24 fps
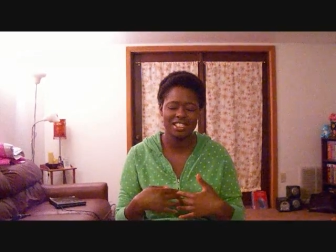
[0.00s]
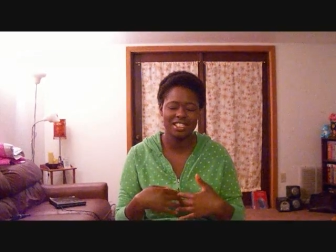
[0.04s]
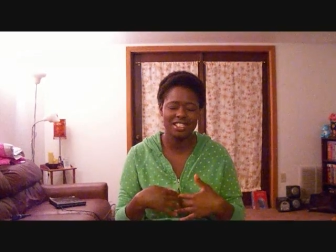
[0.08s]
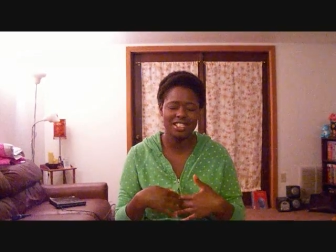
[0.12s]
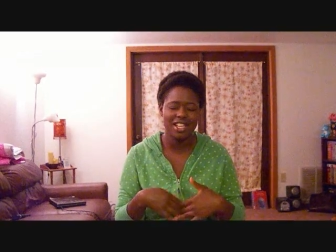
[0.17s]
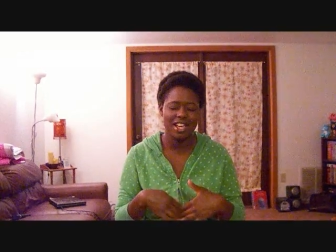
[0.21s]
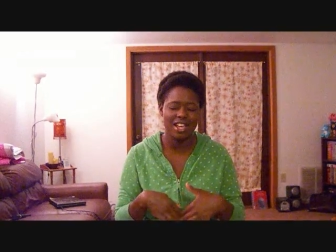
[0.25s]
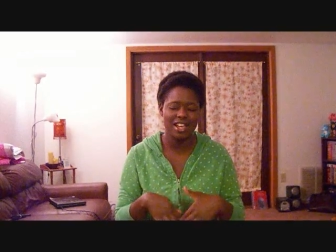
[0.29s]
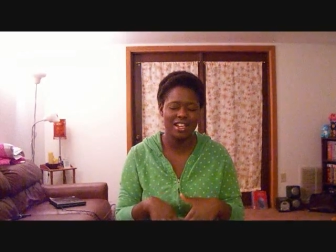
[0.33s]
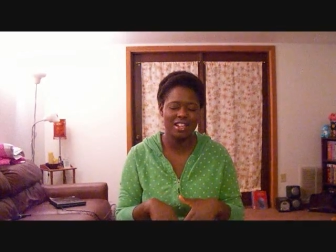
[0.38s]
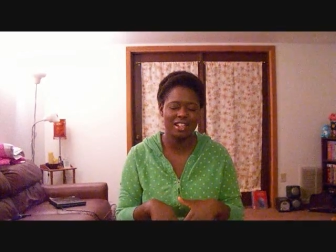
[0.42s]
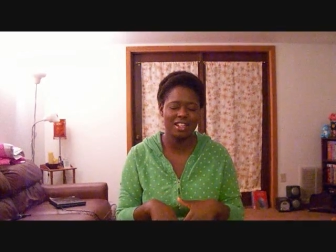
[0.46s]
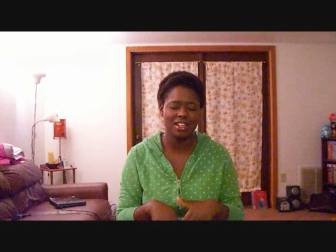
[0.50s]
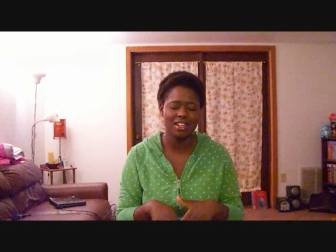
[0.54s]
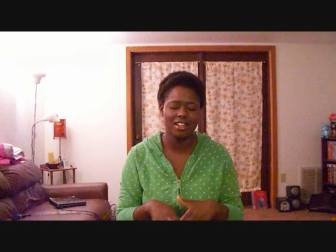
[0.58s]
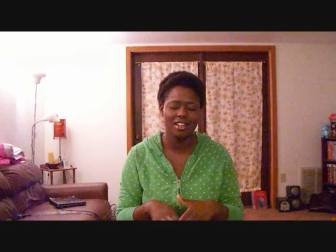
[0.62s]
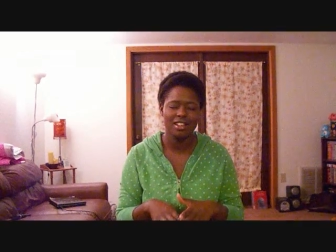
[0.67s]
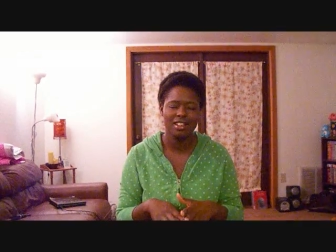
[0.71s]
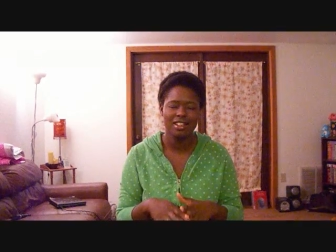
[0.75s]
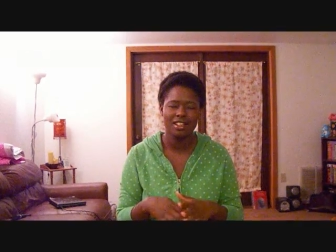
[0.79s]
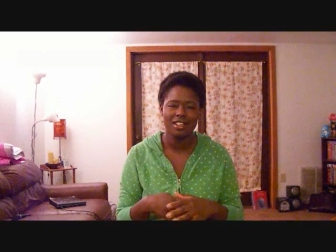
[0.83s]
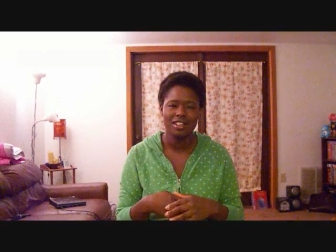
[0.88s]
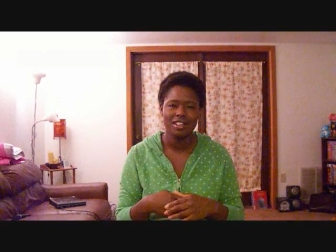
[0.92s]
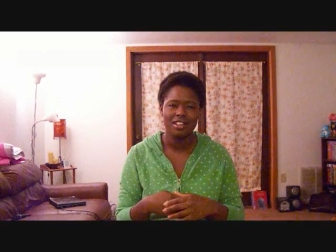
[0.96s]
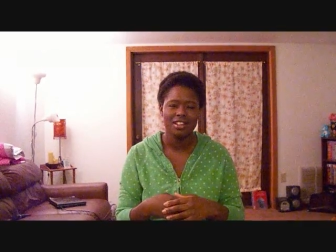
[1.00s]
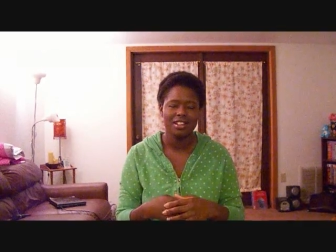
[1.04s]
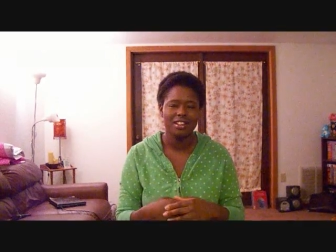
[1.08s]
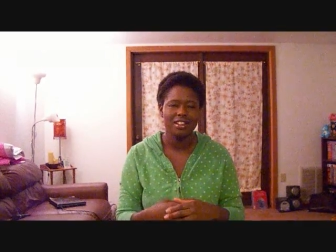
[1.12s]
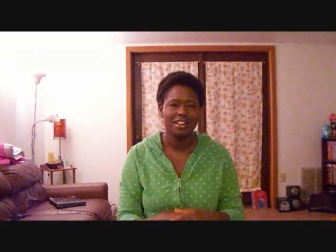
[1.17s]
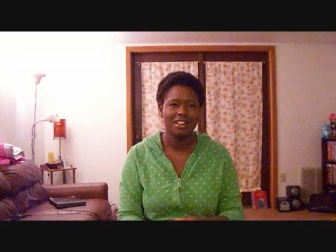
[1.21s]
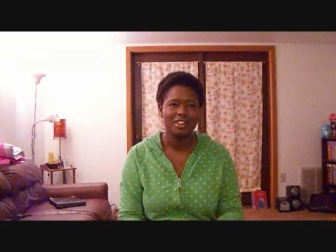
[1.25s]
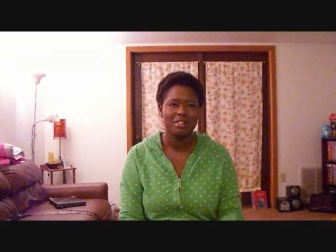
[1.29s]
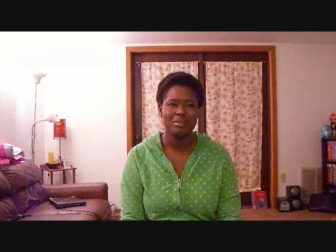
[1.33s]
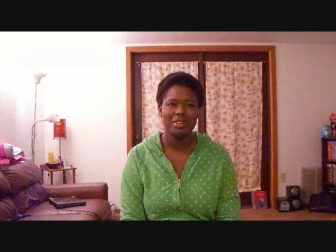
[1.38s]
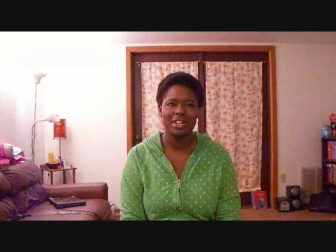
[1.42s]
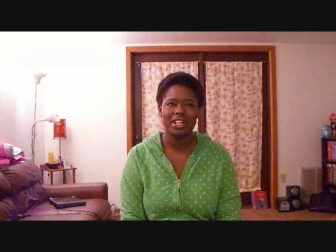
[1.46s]
take,
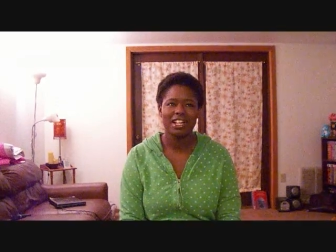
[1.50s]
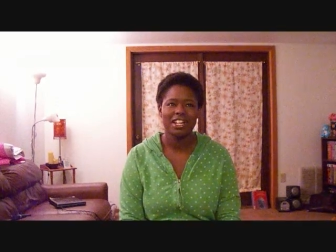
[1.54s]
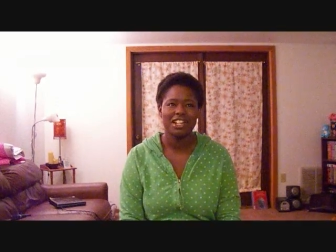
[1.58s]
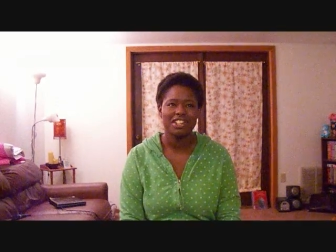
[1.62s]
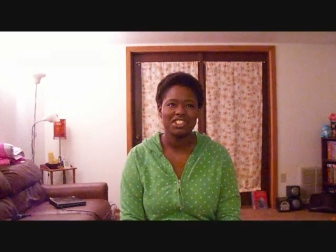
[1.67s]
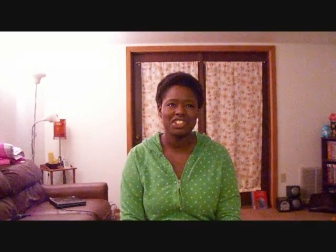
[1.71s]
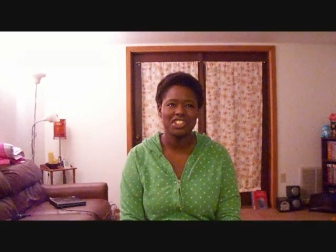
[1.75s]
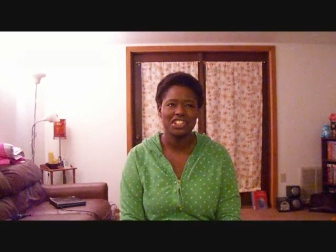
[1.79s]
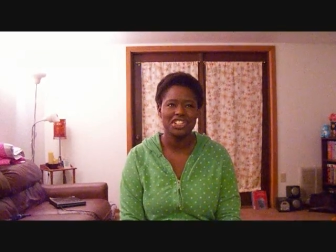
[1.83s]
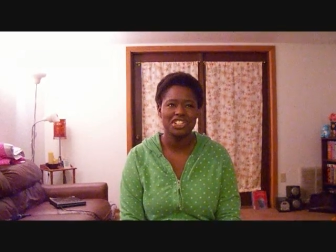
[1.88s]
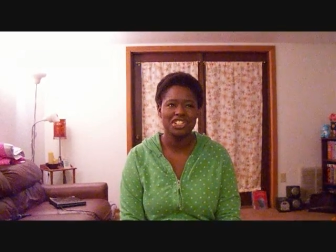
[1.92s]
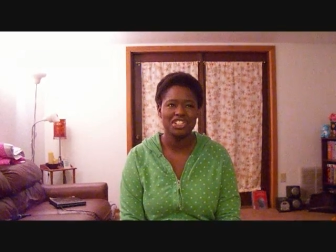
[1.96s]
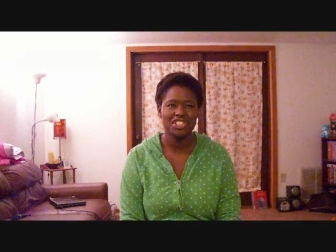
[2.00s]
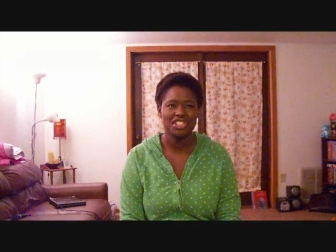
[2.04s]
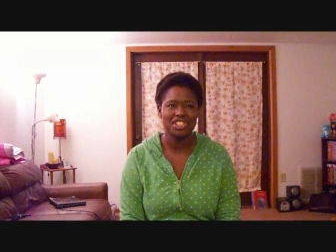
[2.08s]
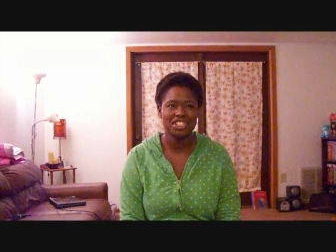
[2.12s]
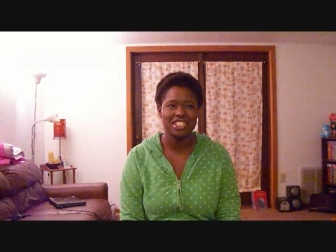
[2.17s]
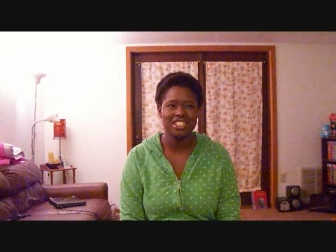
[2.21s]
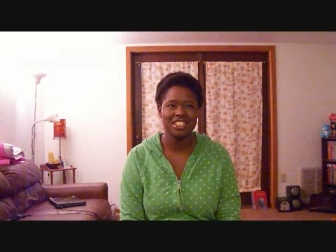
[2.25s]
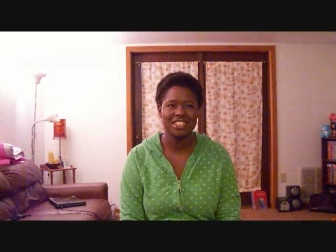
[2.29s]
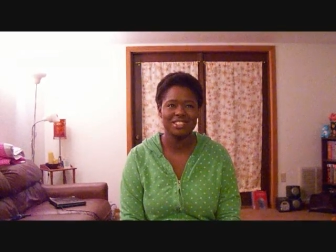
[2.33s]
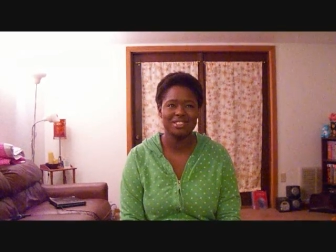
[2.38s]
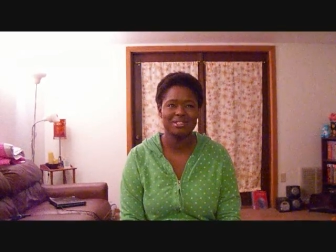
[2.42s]
oh my gosh, they could just